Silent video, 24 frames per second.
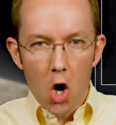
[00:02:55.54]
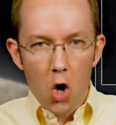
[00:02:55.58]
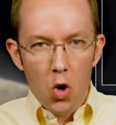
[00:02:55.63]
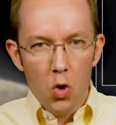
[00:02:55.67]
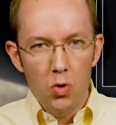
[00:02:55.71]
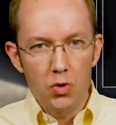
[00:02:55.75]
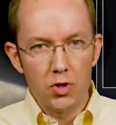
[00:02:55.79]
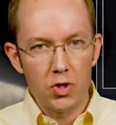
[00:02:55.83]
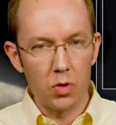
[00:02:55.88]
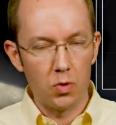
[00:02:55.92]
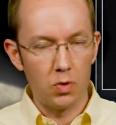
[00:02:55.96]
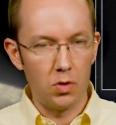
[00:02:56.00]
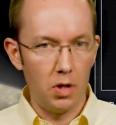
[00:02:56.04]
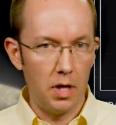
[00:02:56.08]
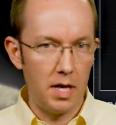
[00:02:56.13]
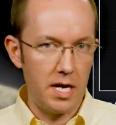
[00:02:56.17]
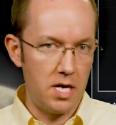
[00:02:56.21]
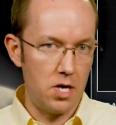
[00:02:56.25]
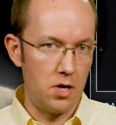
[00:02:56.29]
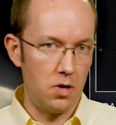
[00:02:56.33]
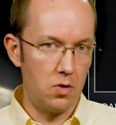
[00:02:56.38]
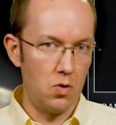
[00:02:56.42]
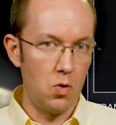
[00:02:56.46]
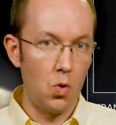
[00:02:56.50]
ozone
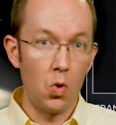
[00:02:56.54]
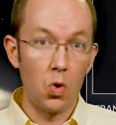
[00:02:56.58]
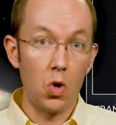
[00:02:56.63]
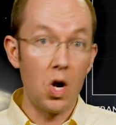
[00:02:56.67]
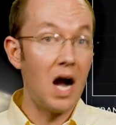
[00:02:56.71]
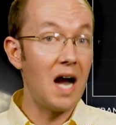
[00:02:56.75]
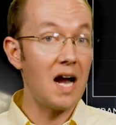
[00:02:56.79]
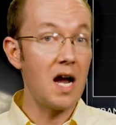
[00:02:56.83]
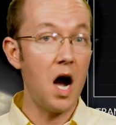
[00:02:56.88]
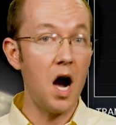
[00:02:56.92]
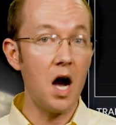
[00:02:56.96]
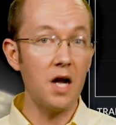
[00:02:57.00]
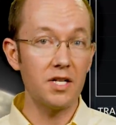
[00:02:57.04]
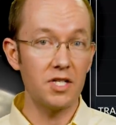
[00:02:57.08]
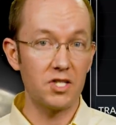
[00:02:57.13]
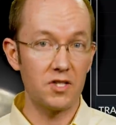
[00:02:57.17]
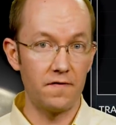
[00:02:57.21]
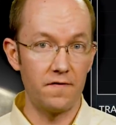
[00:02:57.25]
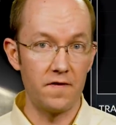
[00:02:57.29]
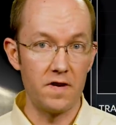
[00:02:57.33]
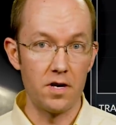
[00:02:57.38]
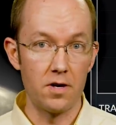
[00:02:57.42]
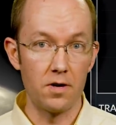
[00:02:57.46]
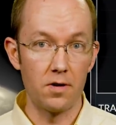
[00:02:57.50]
layer or
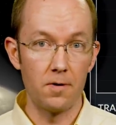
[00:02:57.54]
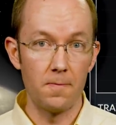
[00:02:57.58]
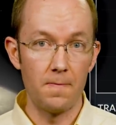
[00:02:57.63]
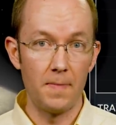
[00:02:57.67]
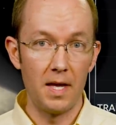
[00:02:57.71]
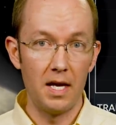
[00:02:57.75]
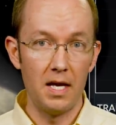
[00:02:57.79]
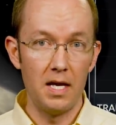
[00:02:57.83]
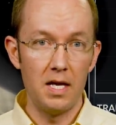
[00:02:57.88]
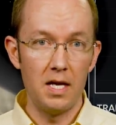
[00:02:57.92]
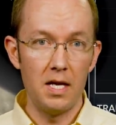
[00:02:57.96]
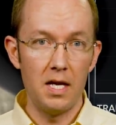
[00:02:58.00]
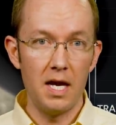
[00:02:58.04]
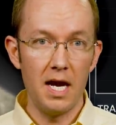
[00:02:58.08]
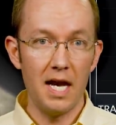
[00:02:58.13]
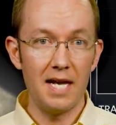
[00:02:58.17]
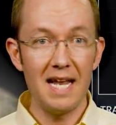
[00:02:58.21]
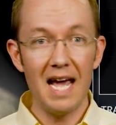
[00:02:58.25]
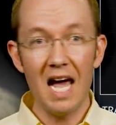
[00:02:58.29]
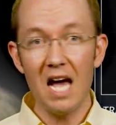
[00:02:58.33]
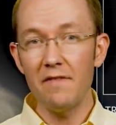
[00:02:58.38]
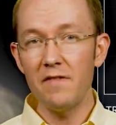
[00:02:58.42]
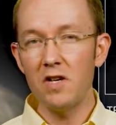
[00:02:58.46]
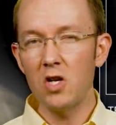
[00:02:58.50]
ionosphere, and
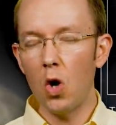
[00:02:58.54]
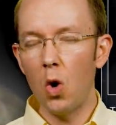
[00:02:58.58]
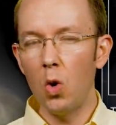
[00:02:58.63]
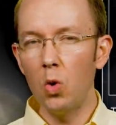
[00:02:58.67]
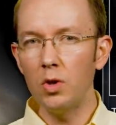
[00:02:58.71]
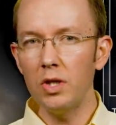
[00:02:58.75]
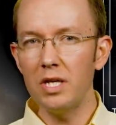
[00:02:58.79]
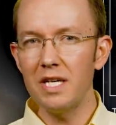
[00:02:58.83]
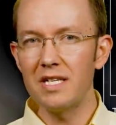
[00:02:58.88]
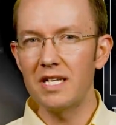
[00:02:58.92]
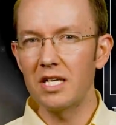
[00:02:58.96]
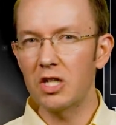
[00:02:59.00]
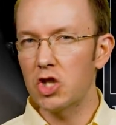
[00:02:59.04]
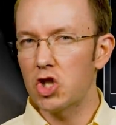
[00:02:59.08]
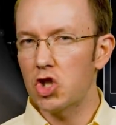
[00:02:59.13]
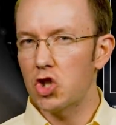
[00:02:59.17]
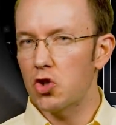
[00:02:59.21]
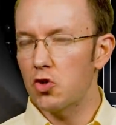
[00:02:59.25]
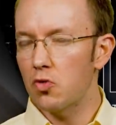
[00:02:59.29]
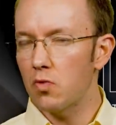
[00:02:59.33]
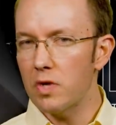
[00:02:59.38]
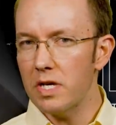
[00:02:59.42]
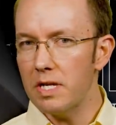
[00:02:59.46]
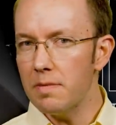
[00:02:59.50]
having only an
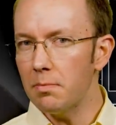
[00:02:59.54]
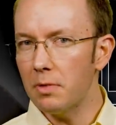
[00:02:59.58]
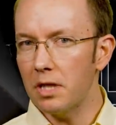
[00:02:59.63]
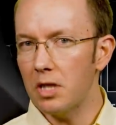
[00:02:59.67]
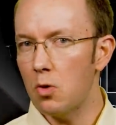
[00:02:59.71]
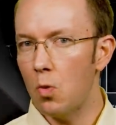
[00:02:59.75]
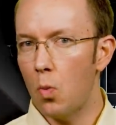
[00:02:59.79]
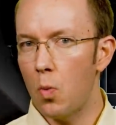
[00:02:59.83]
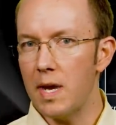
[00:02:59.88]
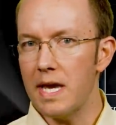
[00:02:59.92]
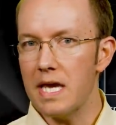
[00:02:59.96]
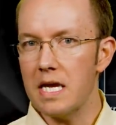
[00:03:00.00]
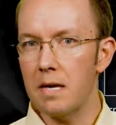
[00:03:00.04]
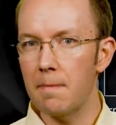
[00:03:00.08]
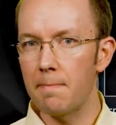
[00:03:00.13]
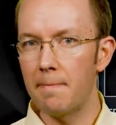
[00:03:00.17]
extremely weak